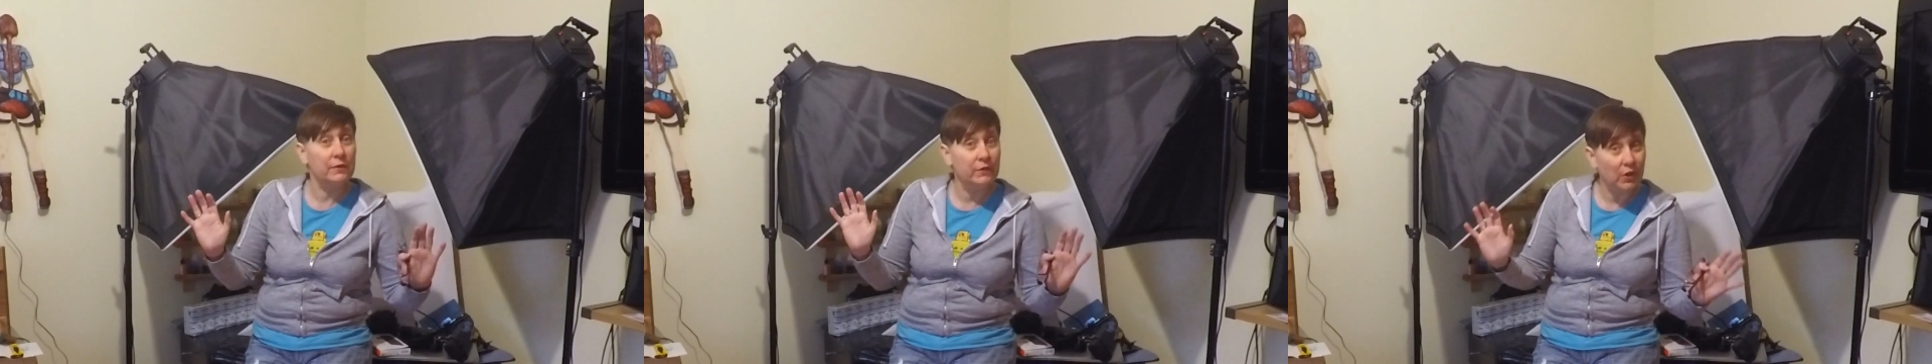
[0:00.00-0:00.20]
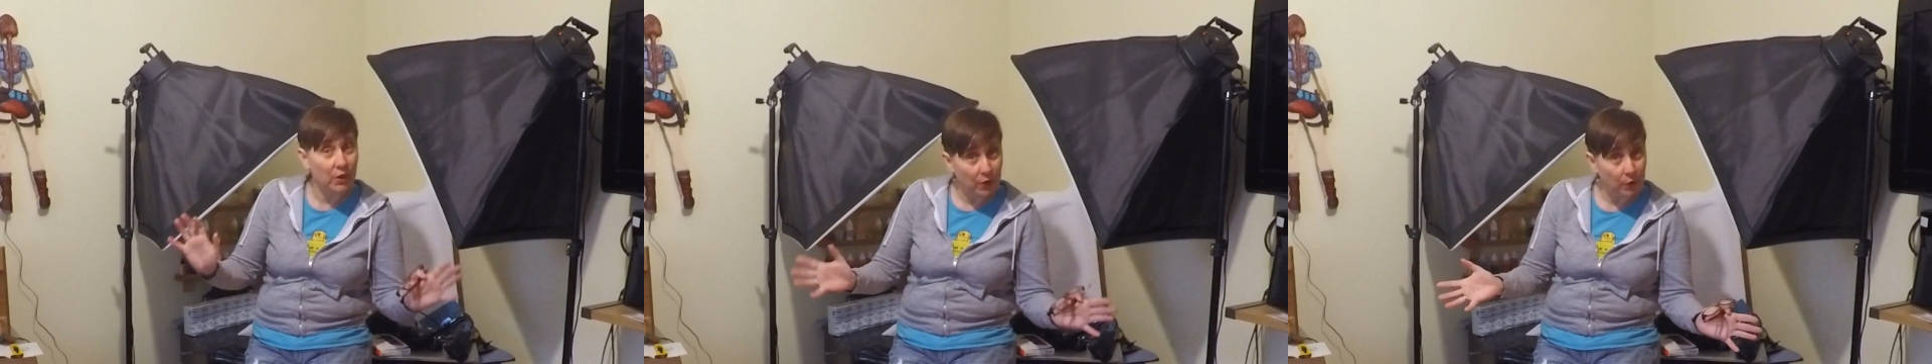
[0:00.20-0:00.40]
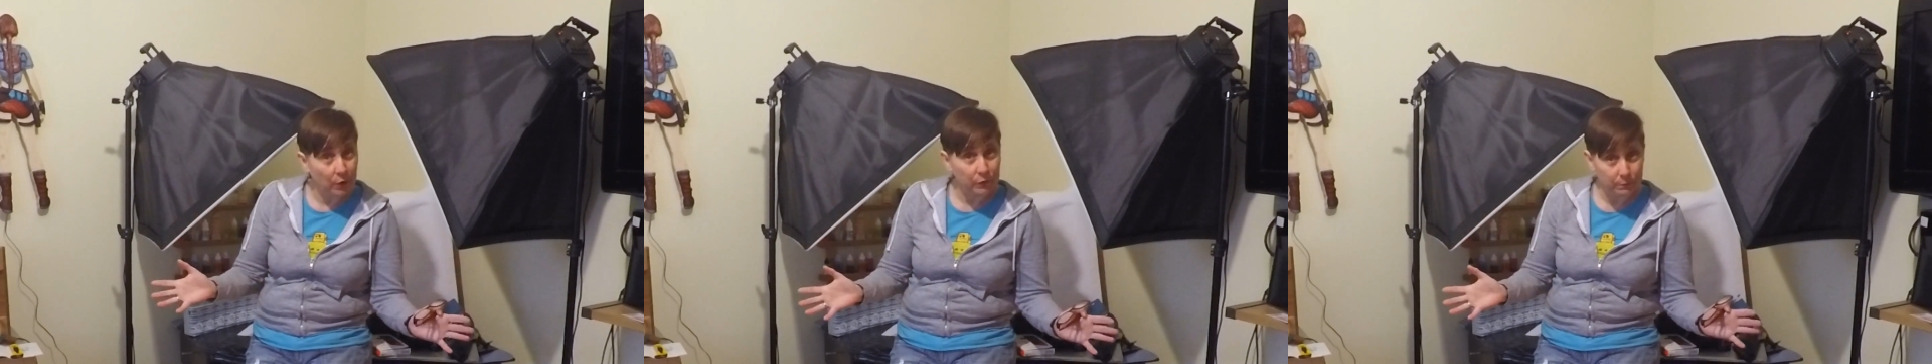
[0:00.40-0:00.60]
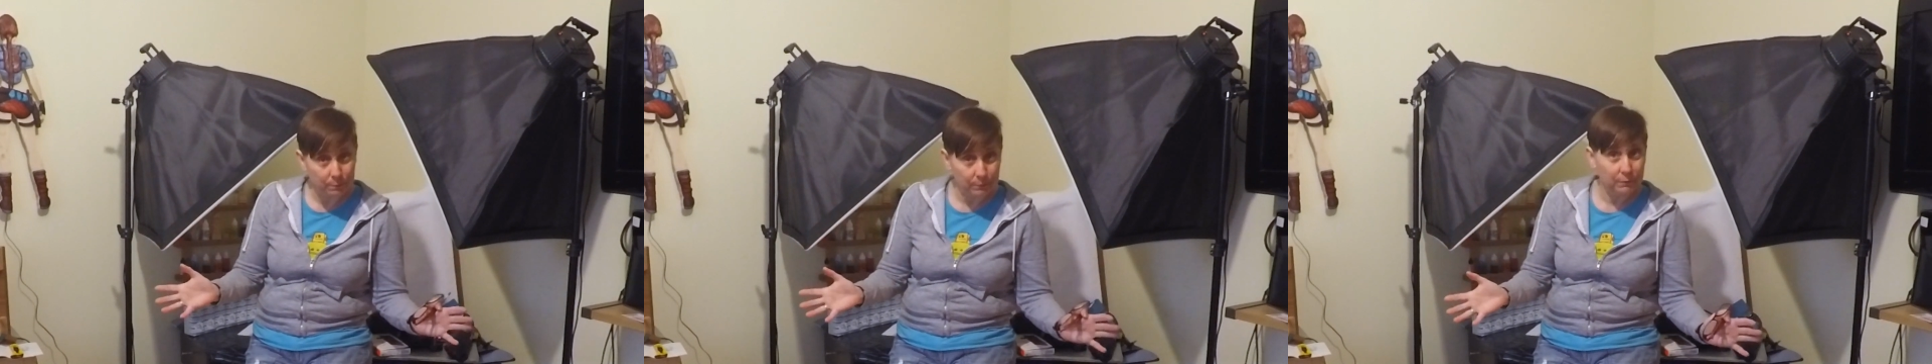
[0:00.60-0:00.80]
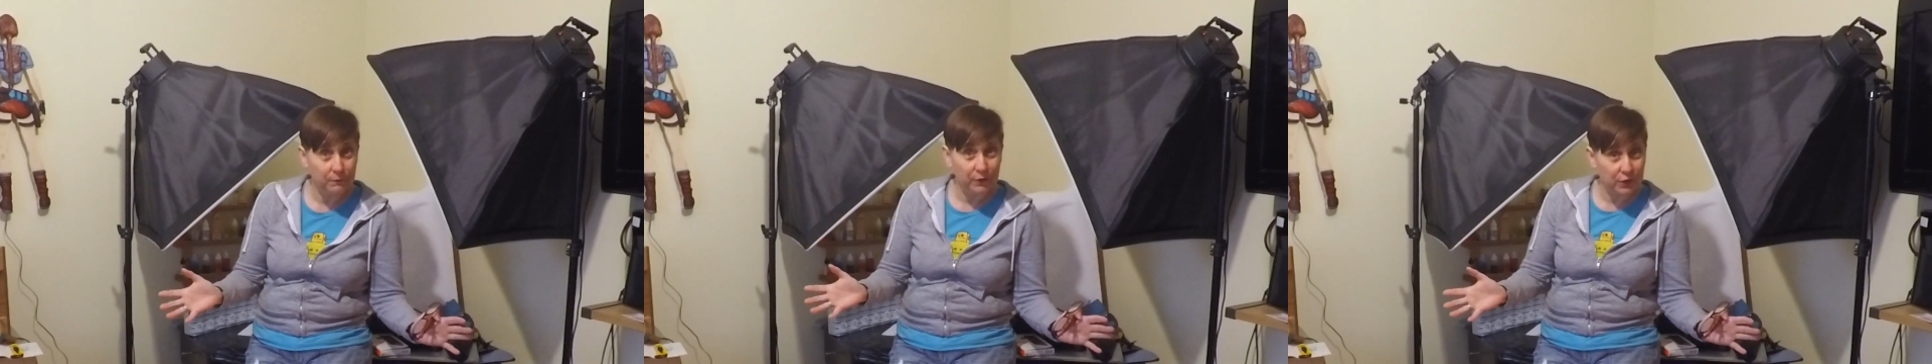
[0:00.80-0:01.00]
they've got a lot of
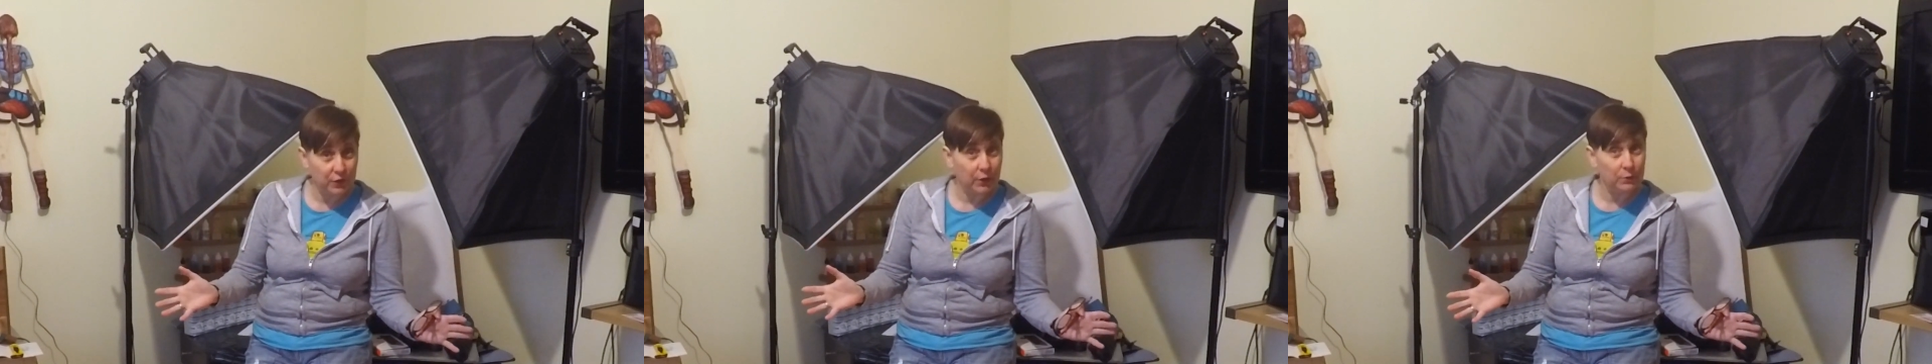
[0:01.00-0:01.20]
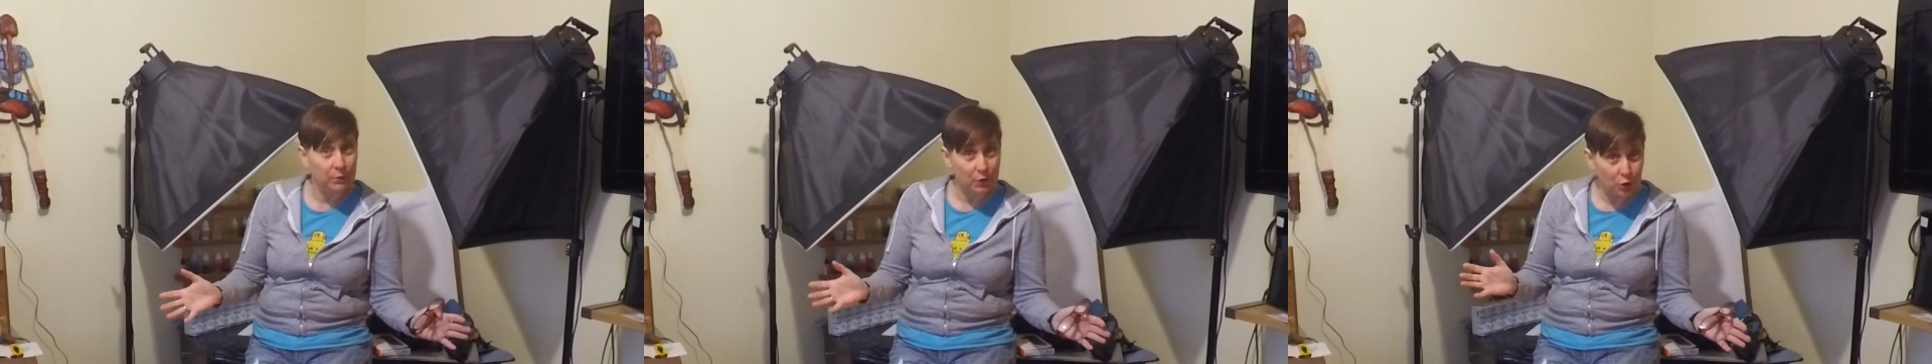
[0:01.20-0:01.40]
videos